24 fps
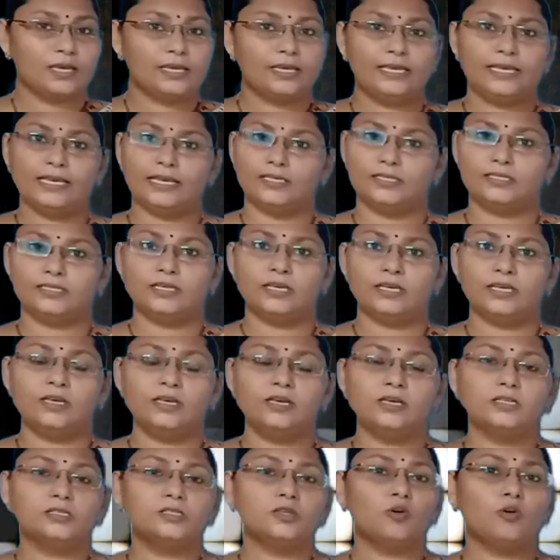Yes.
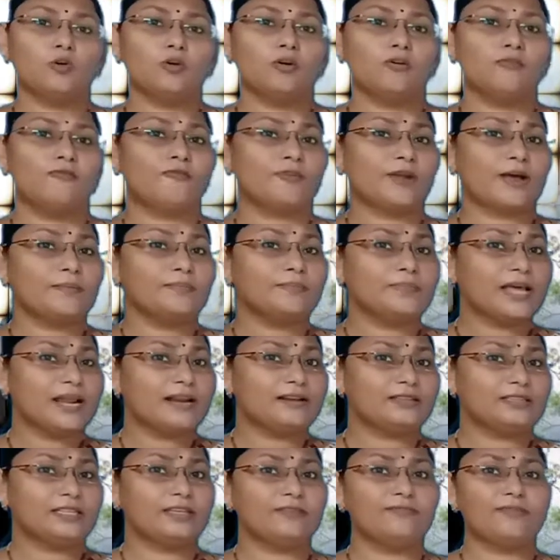So, from
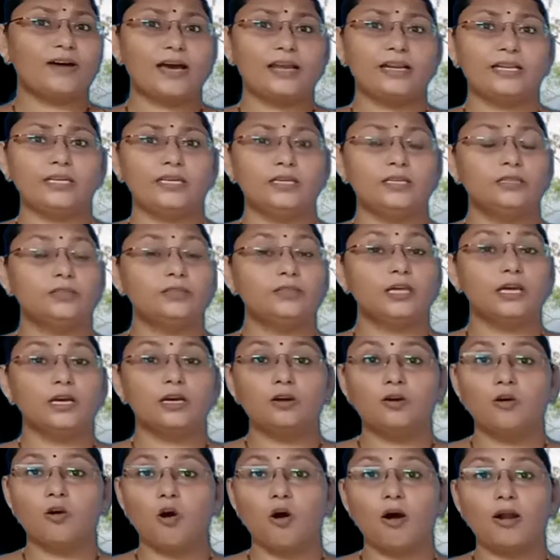that Diwani, they
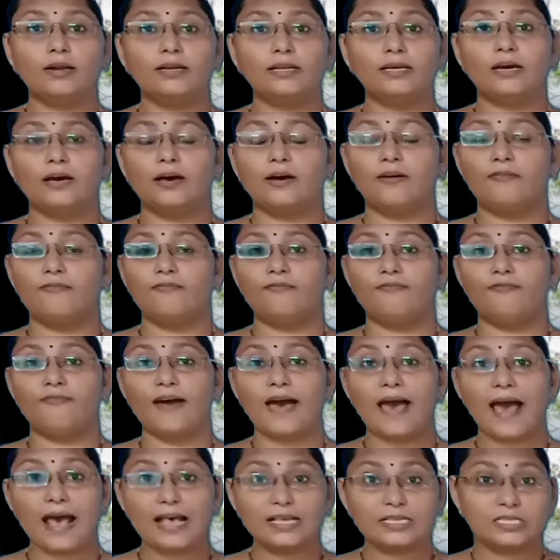got a
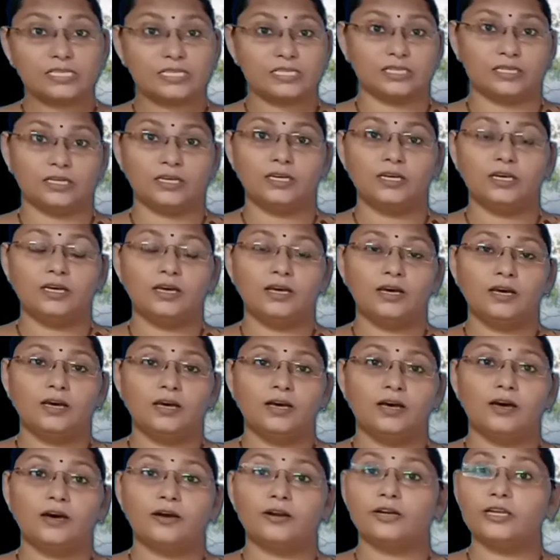vast
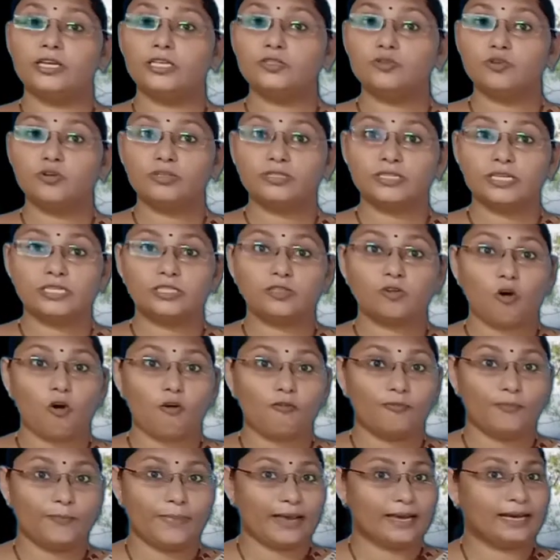resources
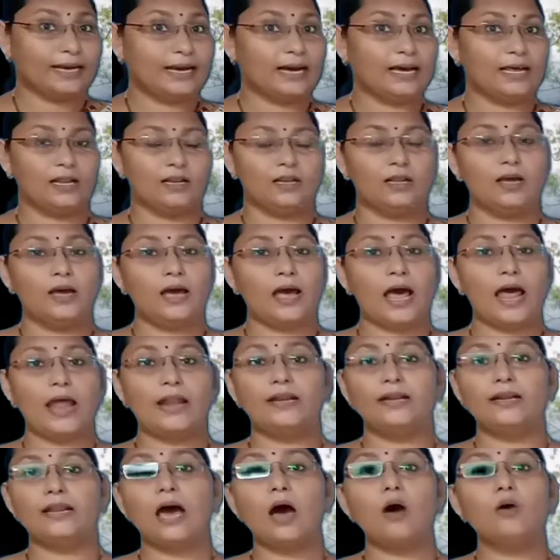of Bengal.
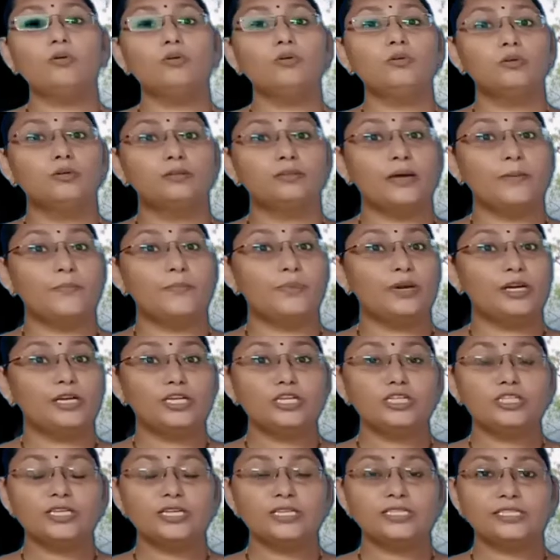And now the
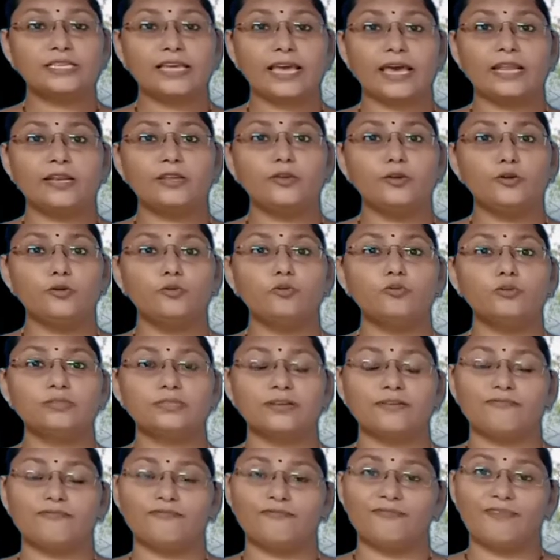Britishers can use
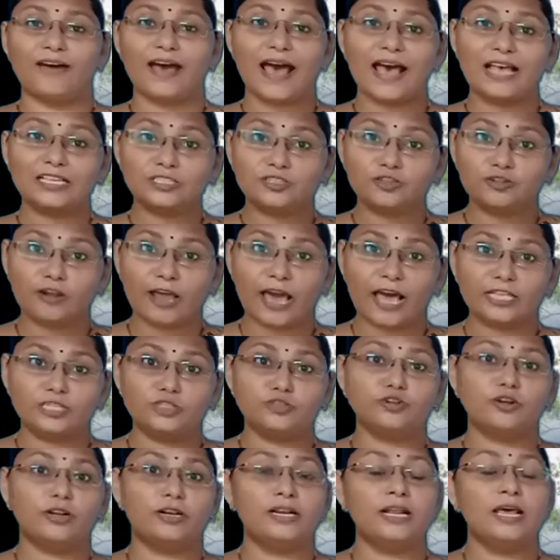the vast
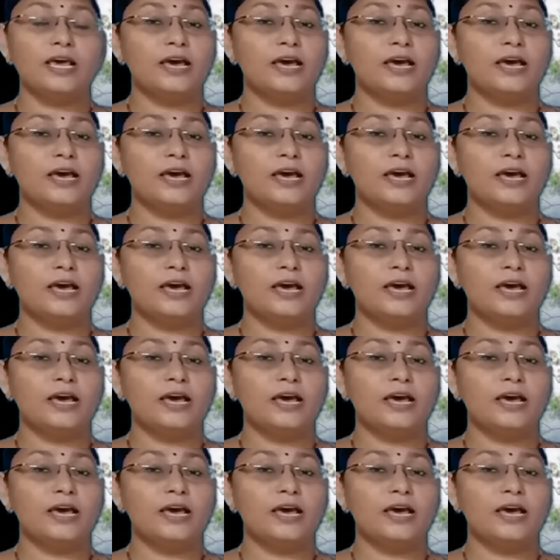natural